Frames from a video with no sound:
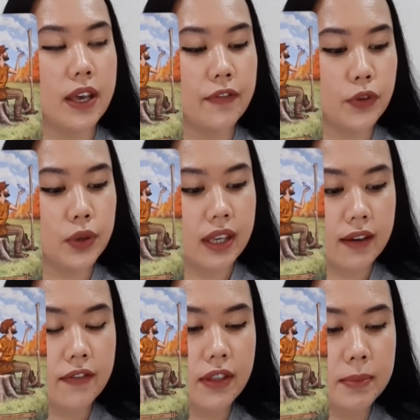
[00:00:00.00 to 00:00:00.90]
If you
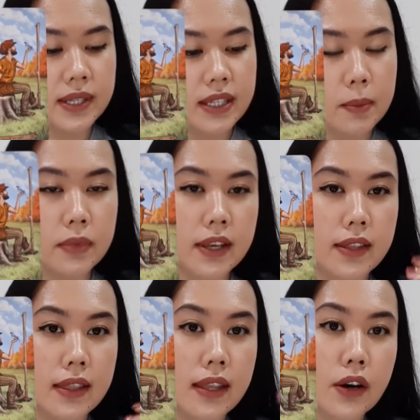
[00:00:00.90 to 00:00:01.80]
give them
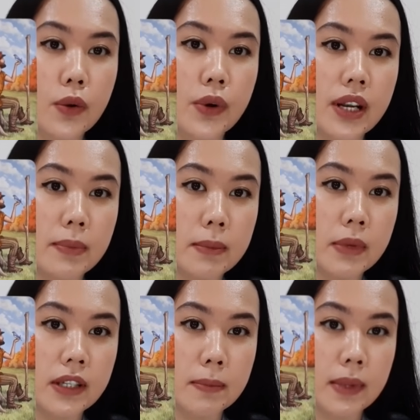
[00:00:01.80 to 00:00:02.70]
something, then they're going to be
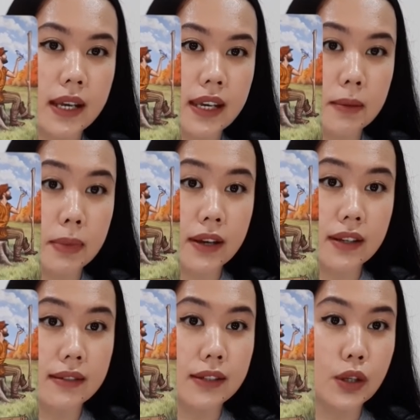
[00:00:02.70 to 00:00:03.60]
multiplying it
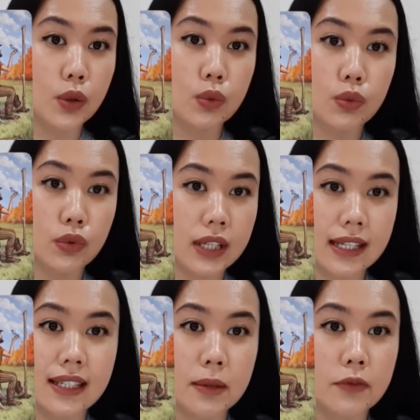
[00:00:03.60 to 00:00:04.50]
by, you know,
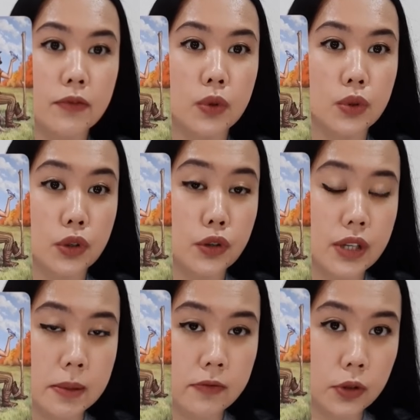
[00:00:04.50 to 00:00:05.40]
10 times full or 2
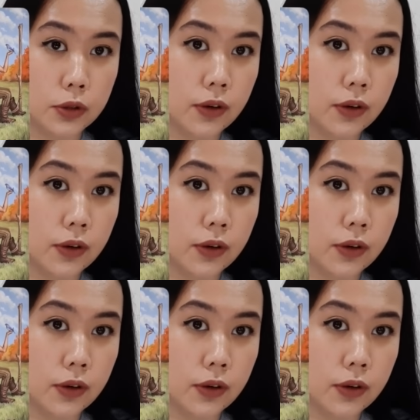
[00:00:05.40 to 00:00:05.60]
times full.